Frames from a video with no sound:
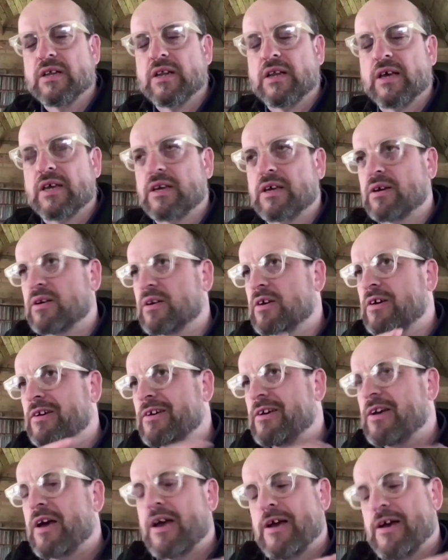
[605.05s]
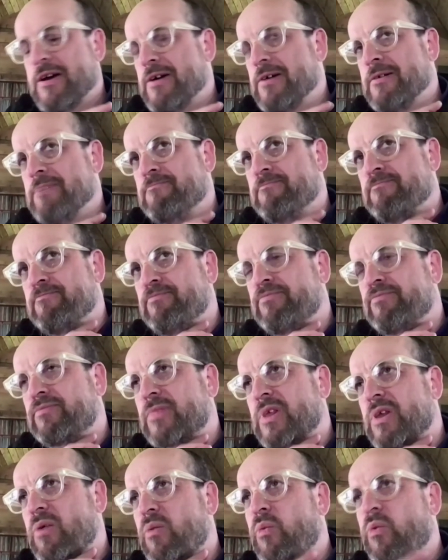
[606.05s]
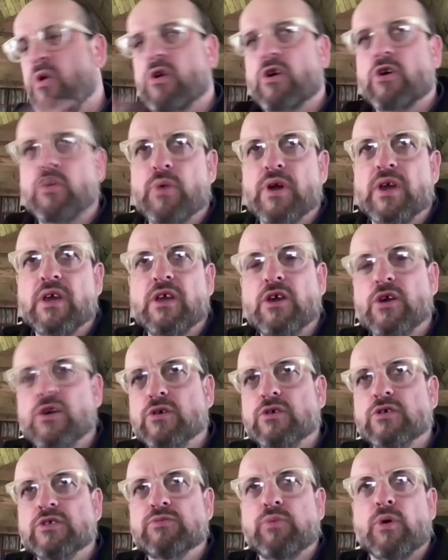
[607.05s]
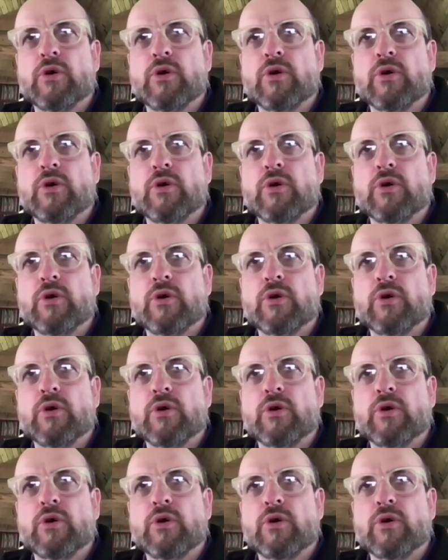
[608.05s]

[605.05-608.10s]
Like, what can we use?